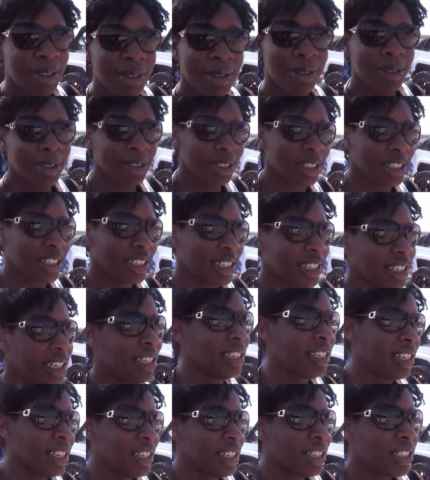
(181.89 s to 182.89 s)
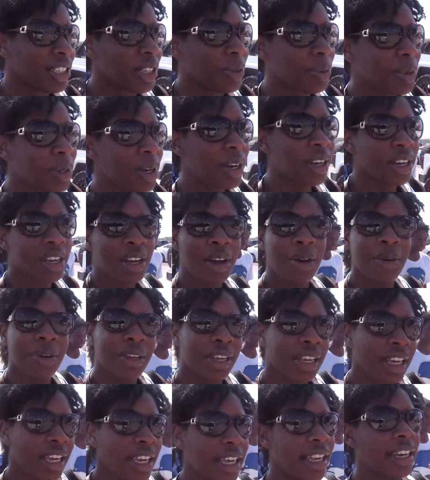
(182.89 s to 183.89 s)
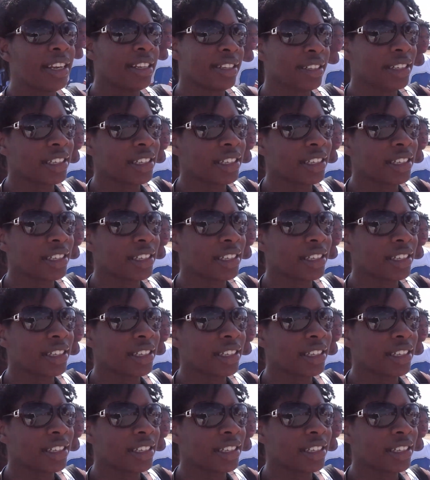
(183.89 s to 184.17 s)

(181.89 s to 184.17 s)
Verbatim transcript: Lord. So we're gonna go in and